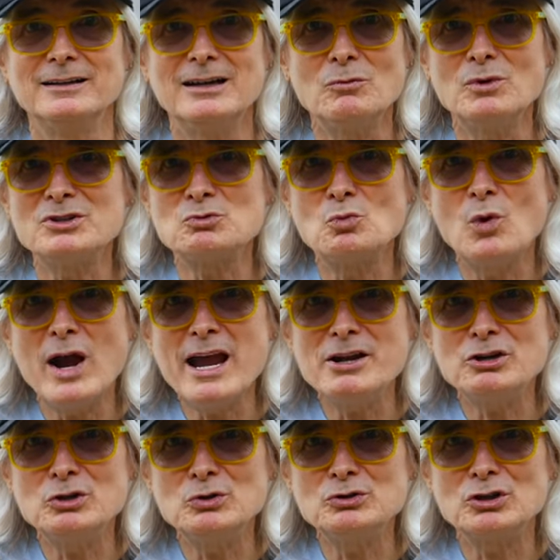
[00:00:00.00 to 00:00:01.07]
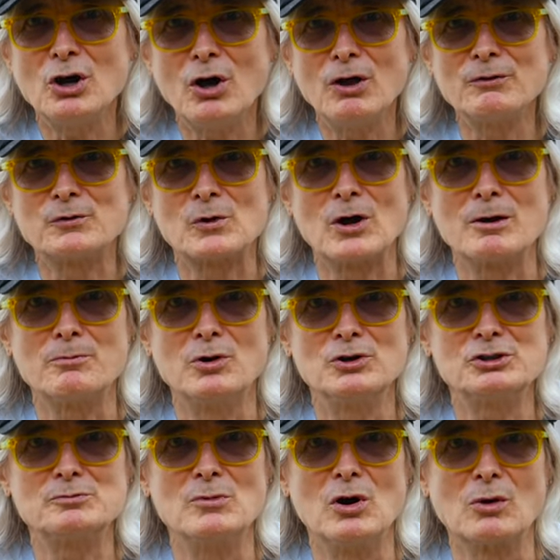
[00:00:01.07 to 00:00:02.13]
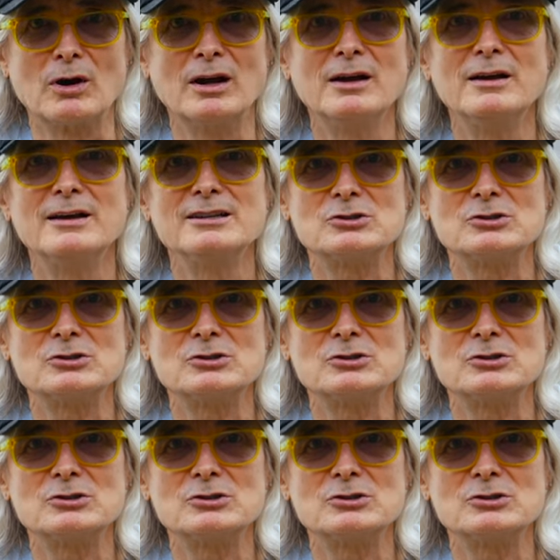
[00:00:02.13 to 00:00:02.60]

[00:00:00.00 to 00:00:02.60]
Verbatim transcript: It was way too tall for our push mower,